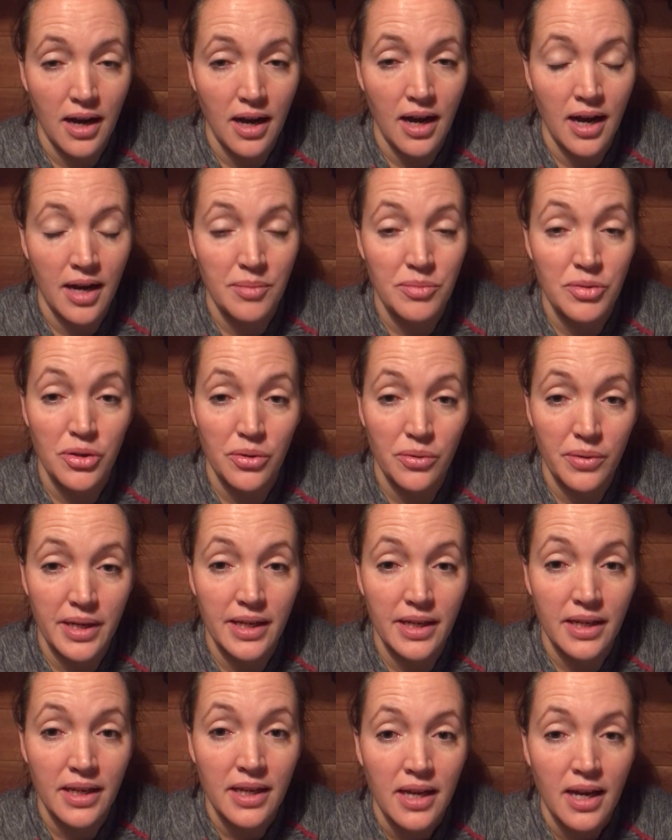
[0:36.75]
I'm
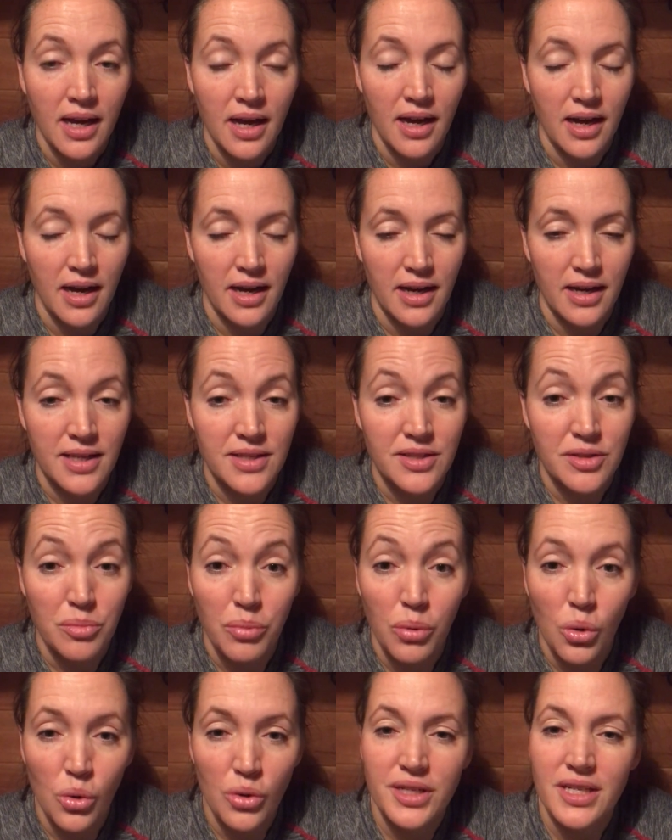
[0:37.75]
doing uh, is
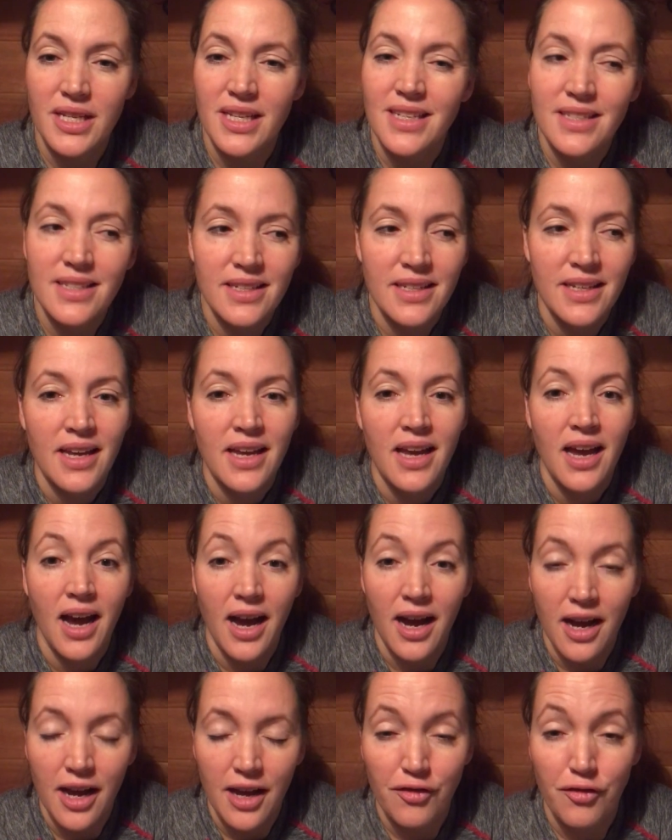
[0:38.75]
important.
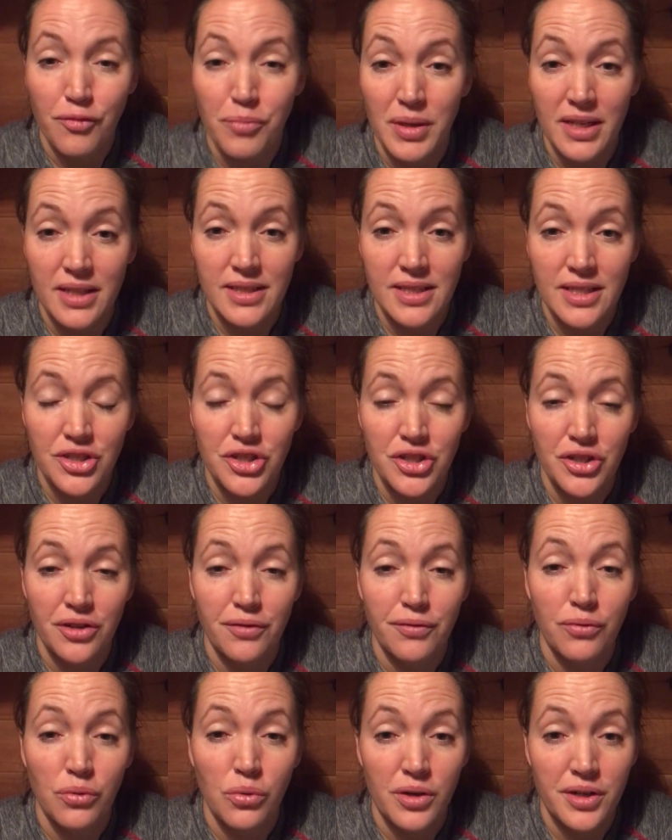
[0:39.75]
Uh, I've been a teacher
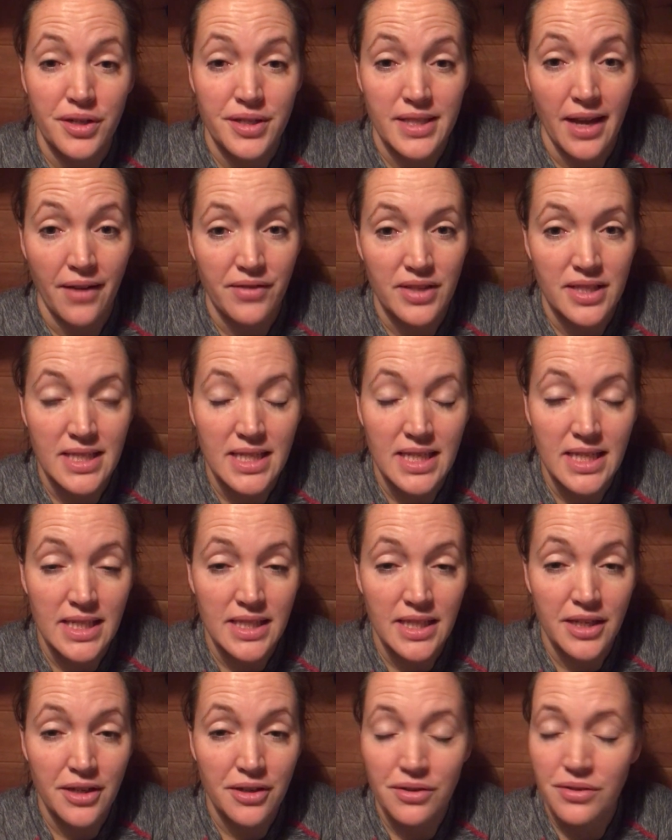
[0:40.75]
for 17
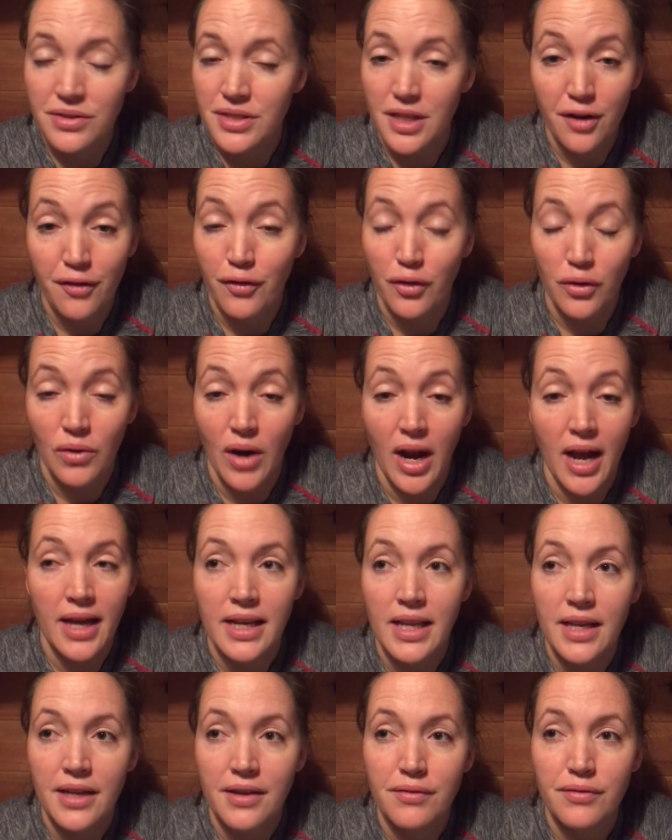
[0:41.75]
years in a
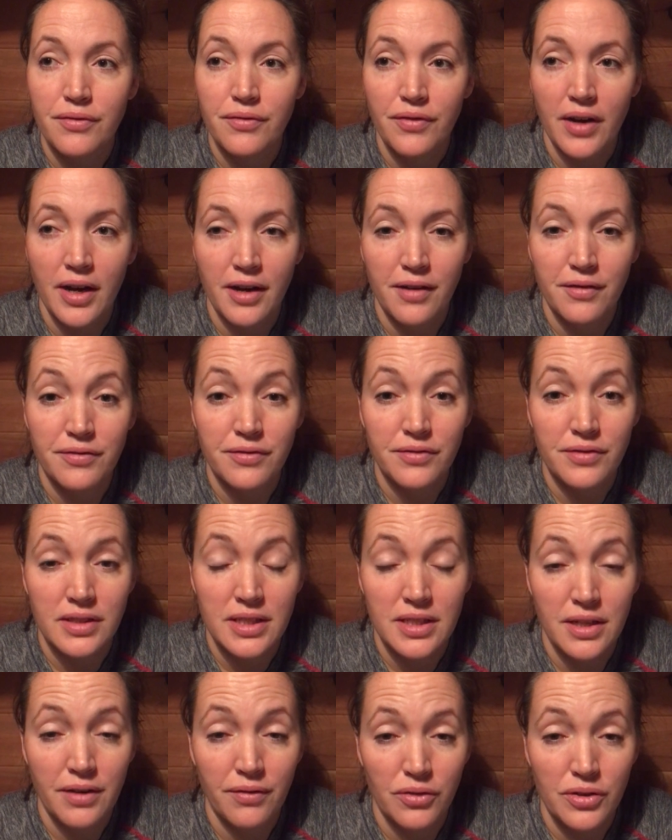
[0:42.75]
variety of, of
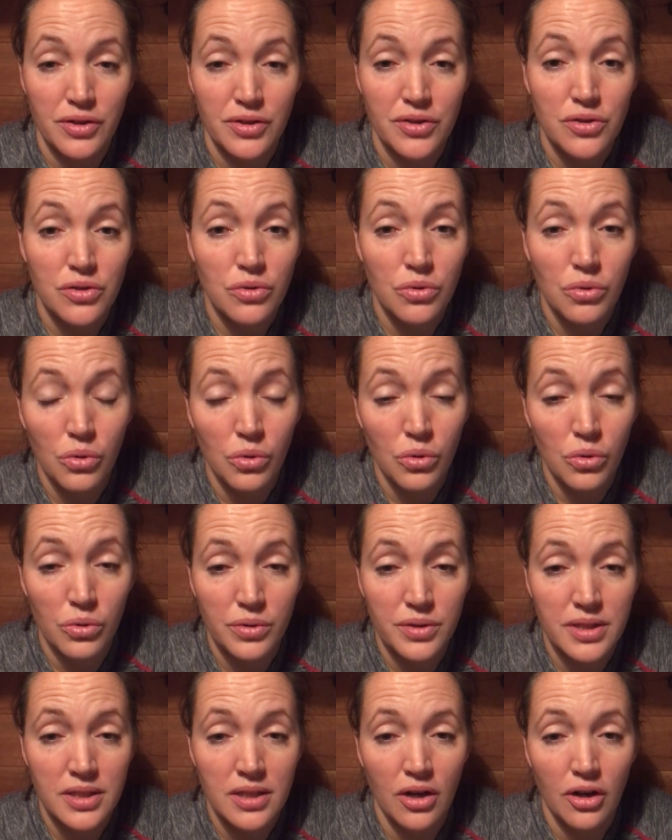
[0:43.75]
different
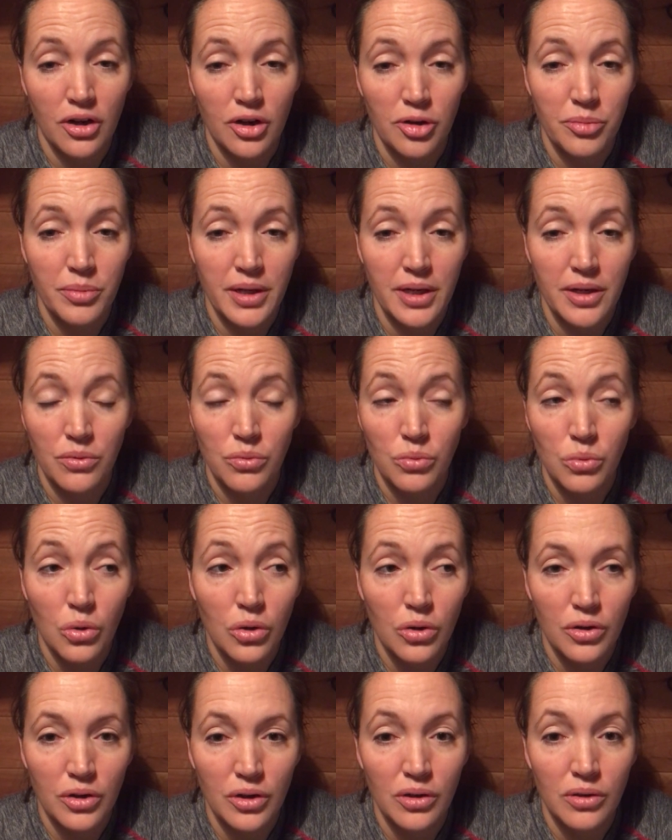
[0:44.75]
schools, urban and
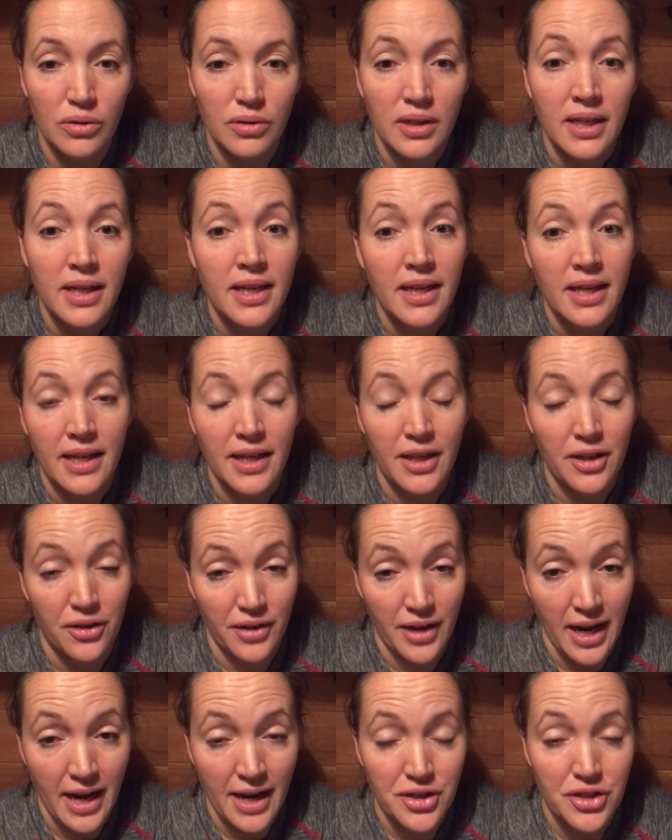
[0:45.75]
rural,
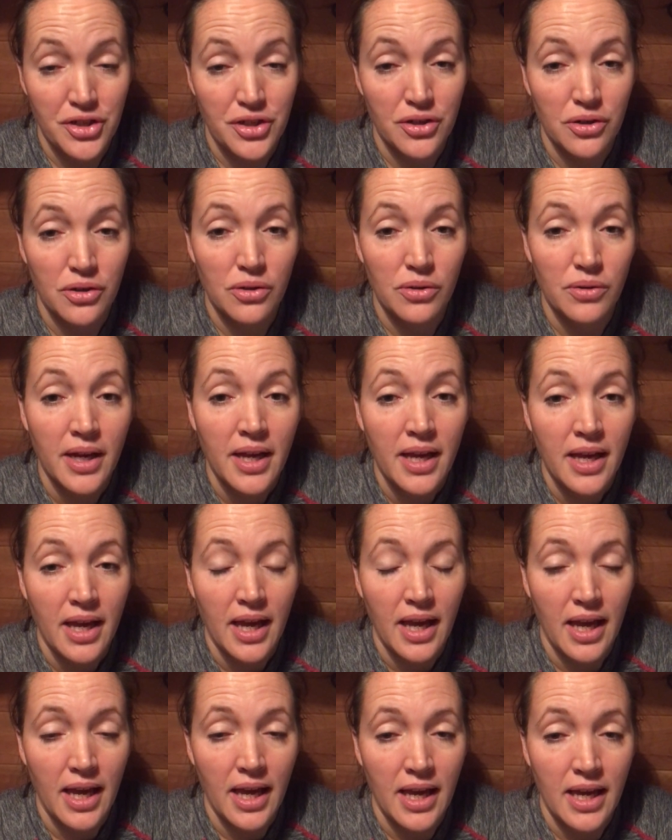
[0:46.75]
international,
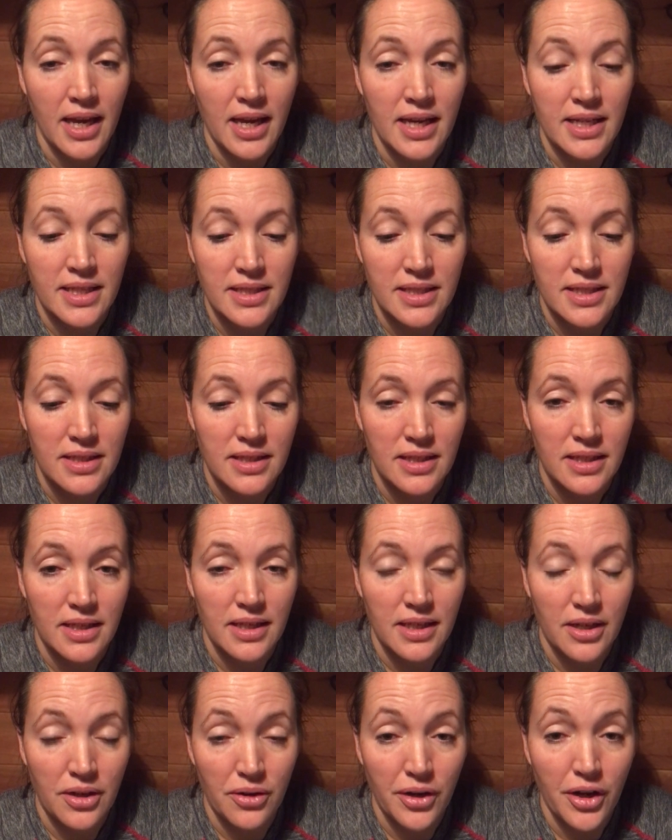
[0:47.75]
and
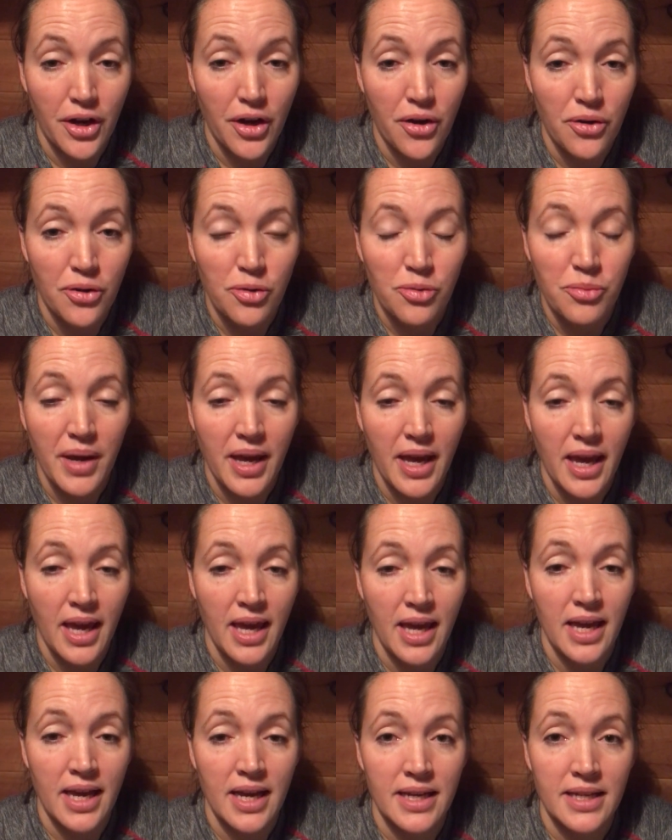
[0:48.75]
here at home.
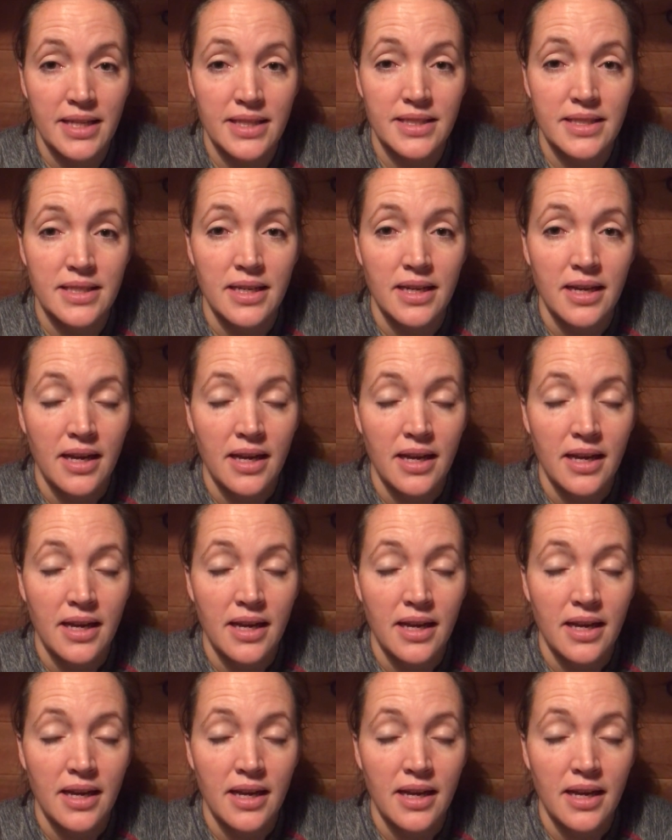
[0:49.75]
And